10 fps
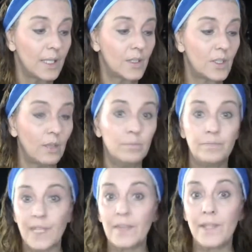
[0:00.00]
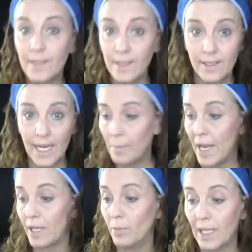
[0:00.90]
So, and this is day
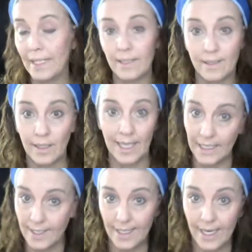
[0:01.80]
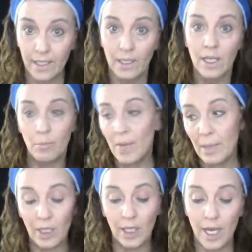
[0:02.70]
makeup, ladies. Like I said,
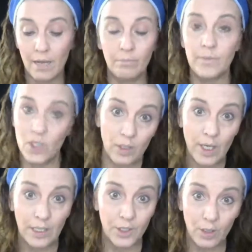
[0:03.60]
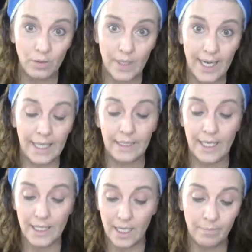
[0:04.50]
maybe um, soon I'll do a
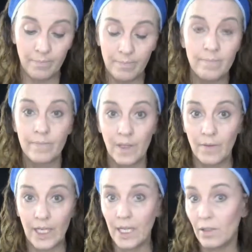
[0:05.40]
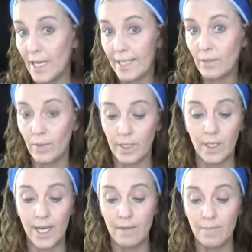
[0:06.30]
nighttime video like when
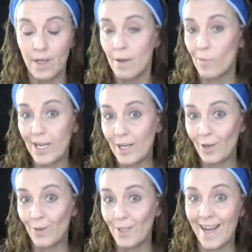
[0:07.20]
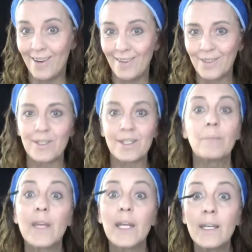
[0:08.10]
uh, Brian and I are going out or
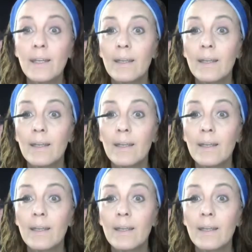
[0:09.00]
something.